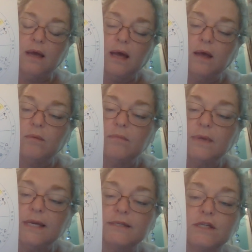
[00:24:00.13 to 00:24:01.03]
um,
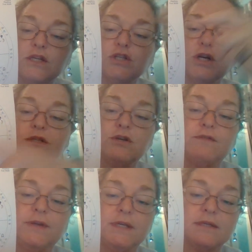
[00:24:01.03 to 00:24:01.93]
is conjunct her
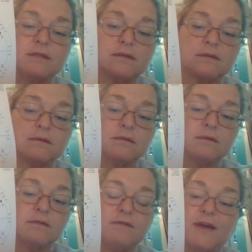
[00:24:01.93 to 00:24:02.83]
Venus.
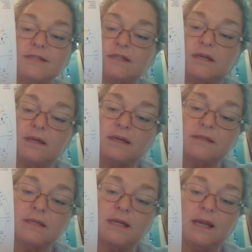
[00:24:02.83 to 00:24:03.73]
Vesta
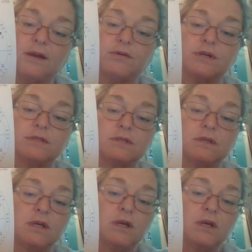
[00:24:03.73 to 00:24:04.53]
is in Aries.